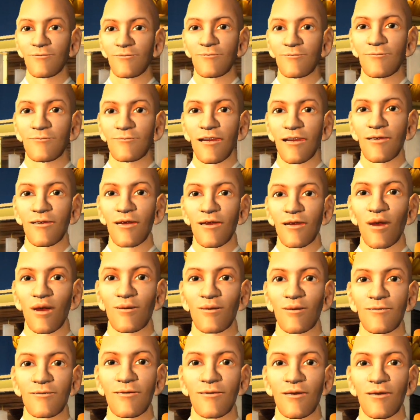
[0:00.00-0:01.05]
weighing
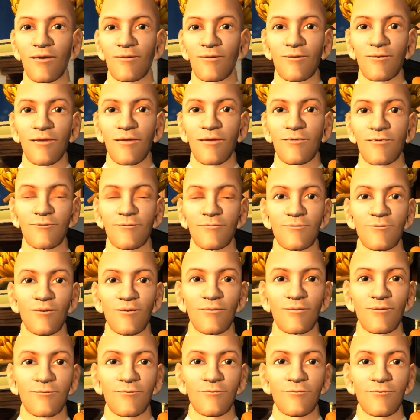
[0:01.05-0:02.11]
and balancing
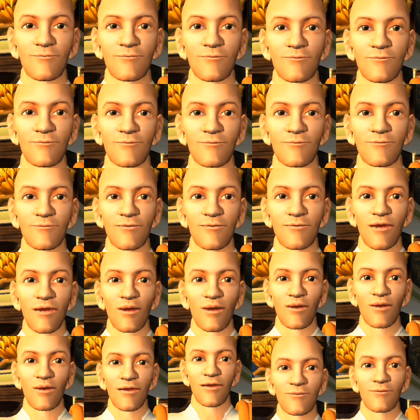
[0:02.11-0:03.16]
and
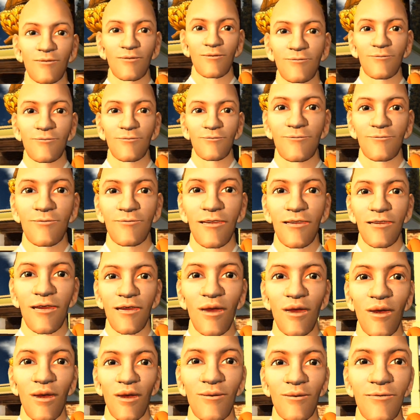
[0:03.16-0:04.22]
deciding what do
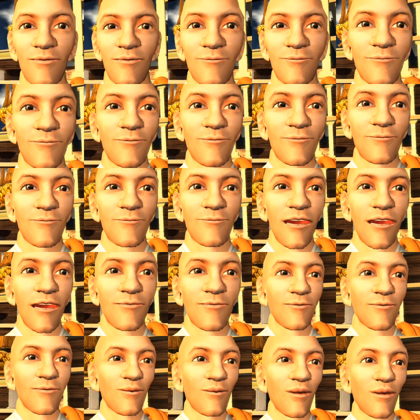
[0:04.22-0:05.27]
we like, what
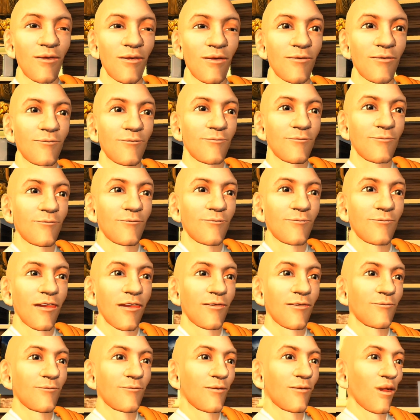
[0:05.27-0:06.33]
don't we like,
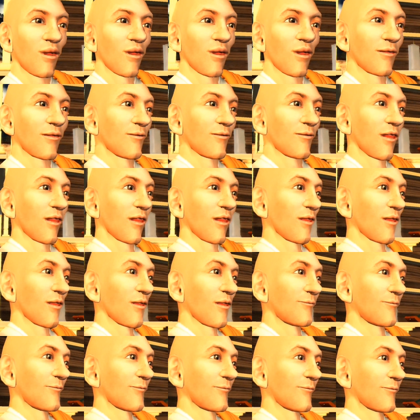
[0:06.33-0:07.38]
what's okay about this
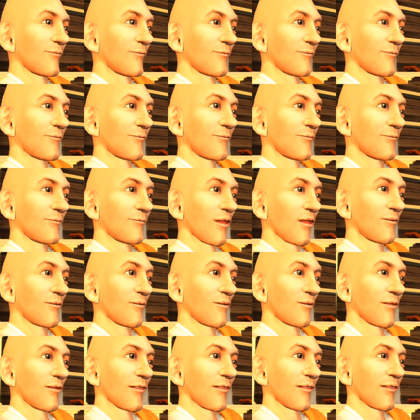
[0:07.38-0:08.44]
moment,
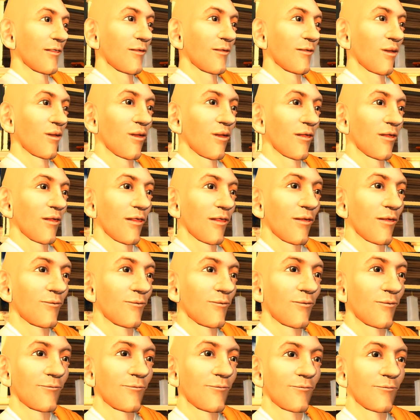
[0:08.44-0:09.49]
what's not okay about this
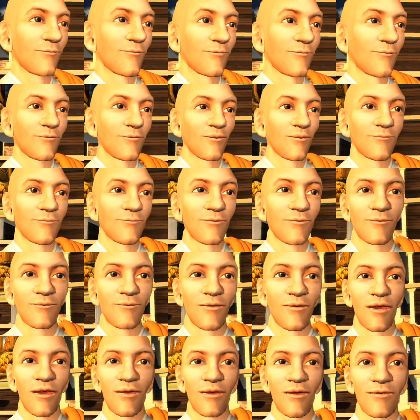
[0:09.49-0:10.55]
moment. So we
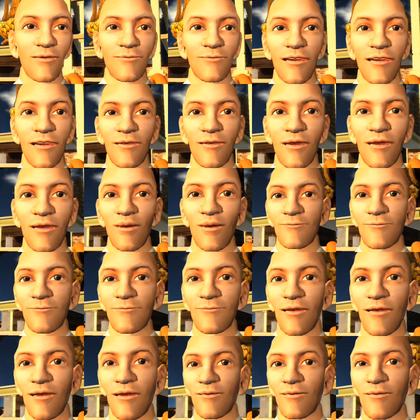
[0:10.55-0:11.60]
do a lot of second
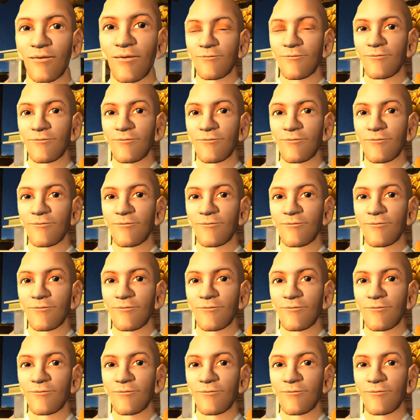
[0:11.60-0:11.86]
guessing,